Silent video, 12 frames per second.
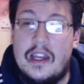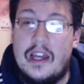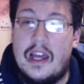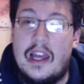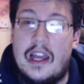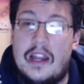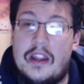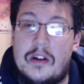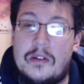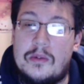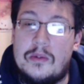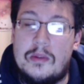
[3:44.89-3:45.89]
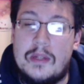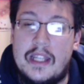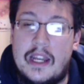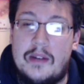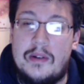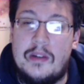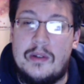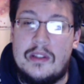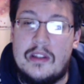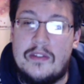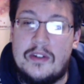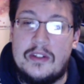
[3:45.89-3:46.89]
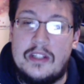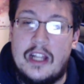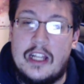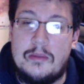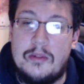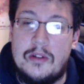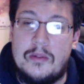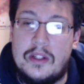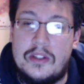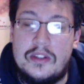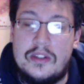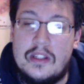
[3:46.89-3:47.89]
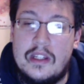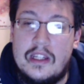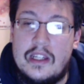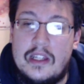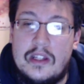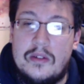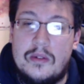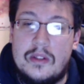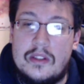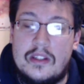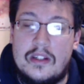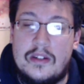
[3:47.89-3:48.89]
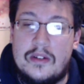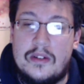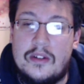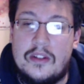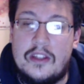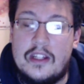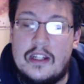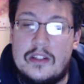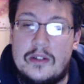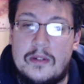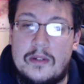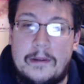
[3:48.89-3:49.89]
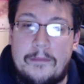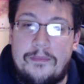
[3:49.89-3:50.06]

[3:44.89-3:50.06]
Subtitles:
I was with my dad when he went to the first hospital, which was, you know, a whole thing in its own right.